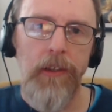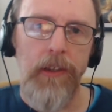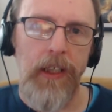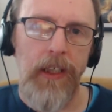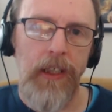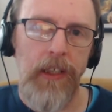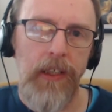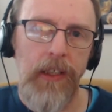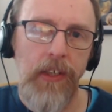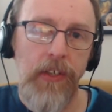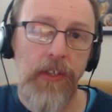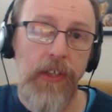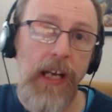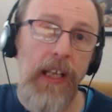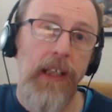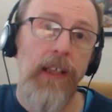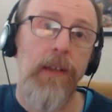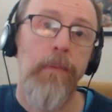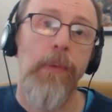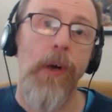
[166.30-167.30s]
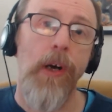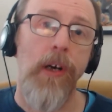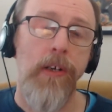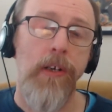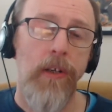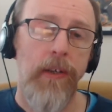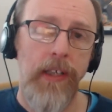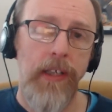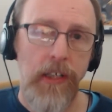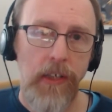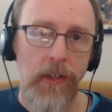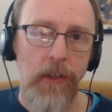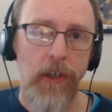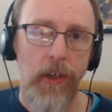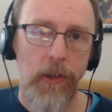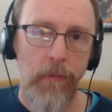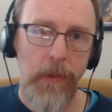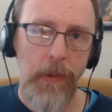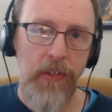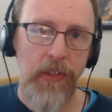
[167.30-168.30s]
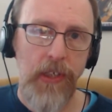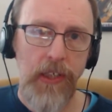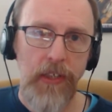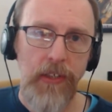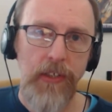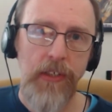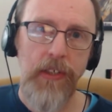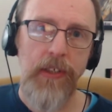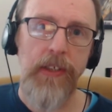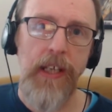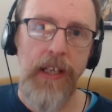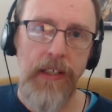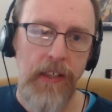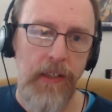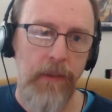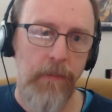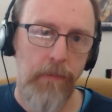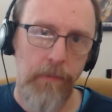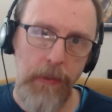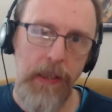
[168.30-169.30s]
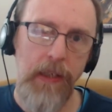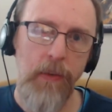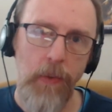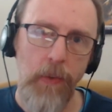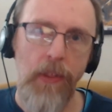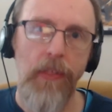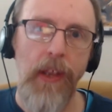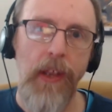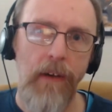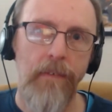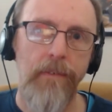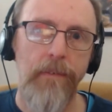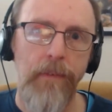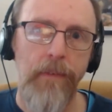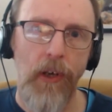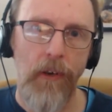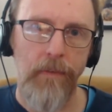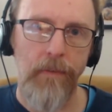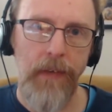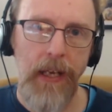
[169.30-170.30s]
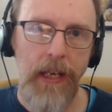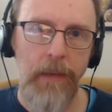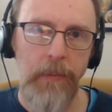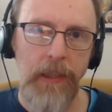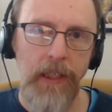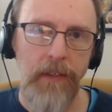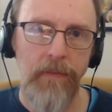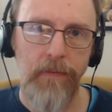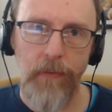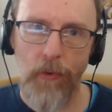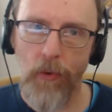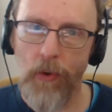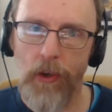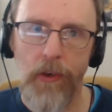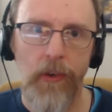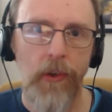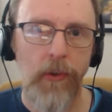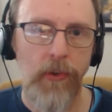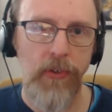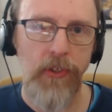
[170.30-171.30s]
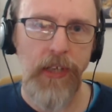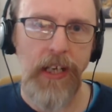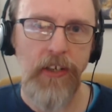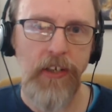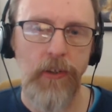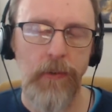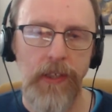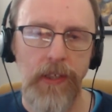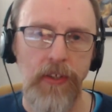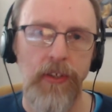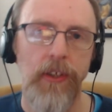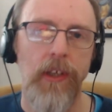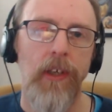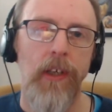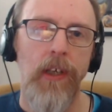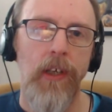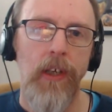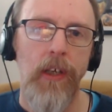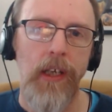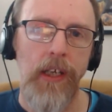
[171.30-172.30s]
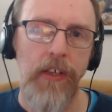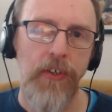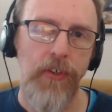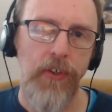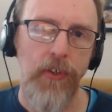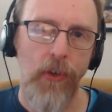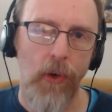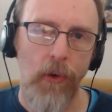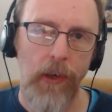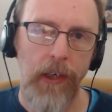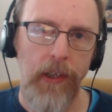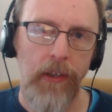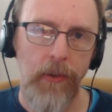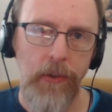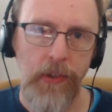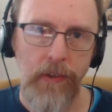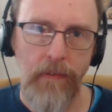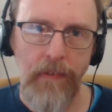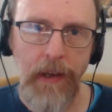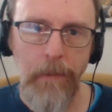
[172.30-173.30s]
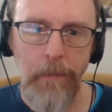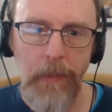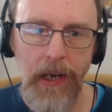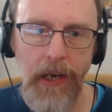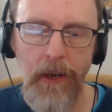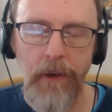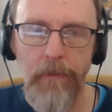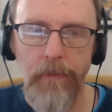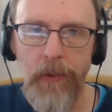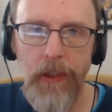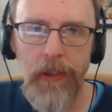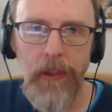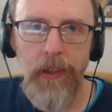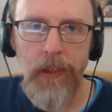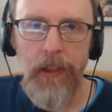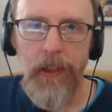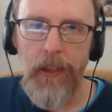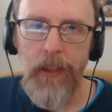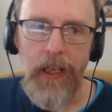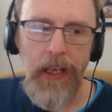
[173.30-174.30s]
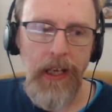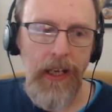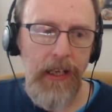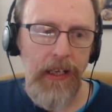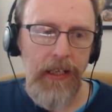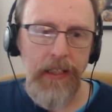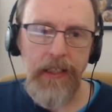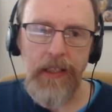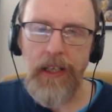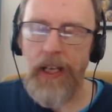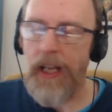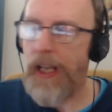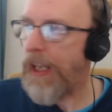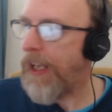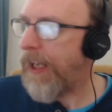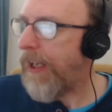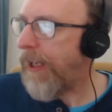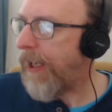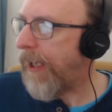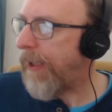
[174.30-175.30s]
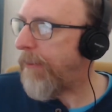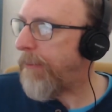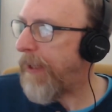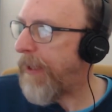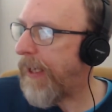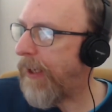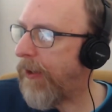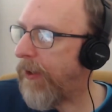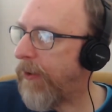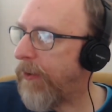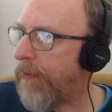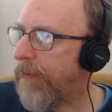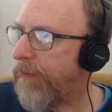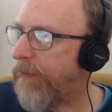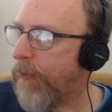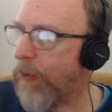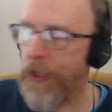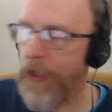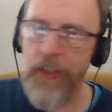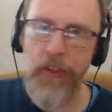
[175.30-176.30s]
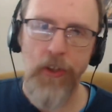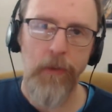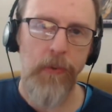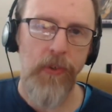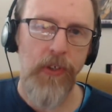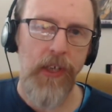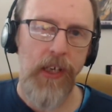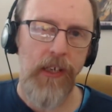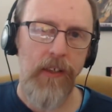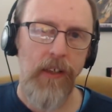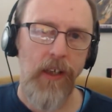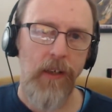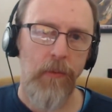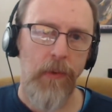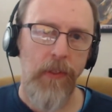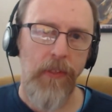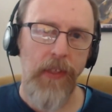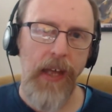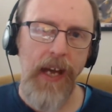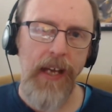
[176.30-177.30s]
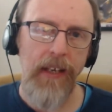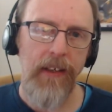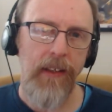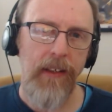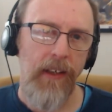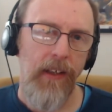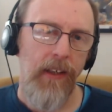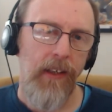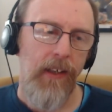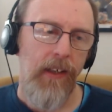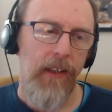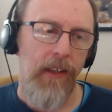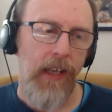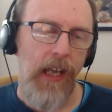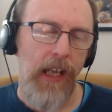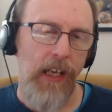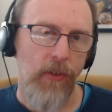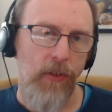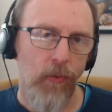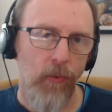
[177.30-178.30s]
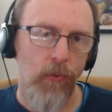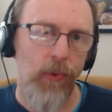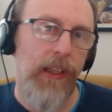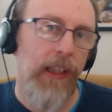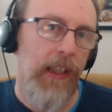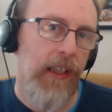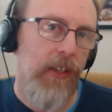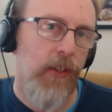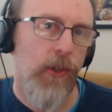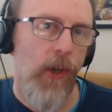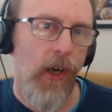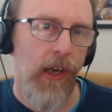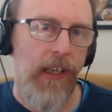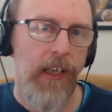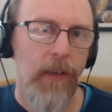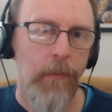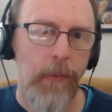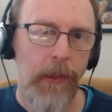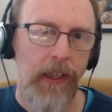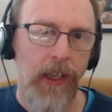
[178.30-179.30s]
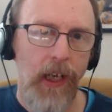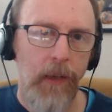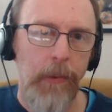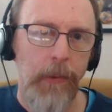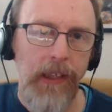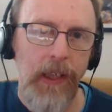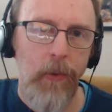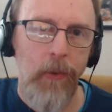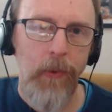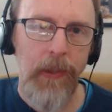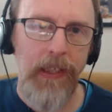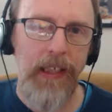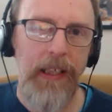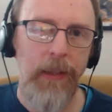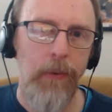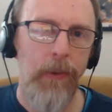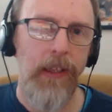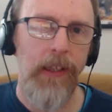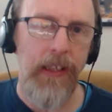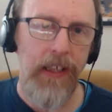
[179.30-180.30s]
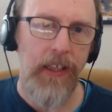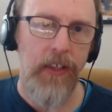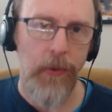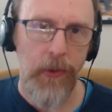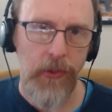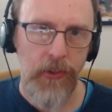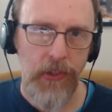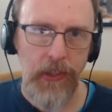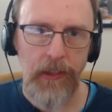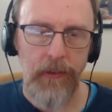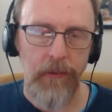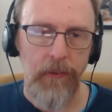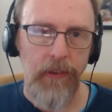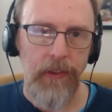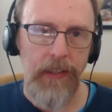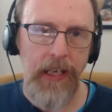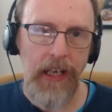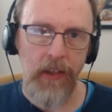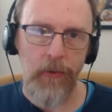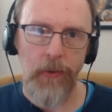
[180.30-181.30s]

And the silent partner in her business that's been with her family for those centuries is Soren, who's a vampire. And I am now 42% done with that. And it's really starting to pick up and get really, really interesting. Now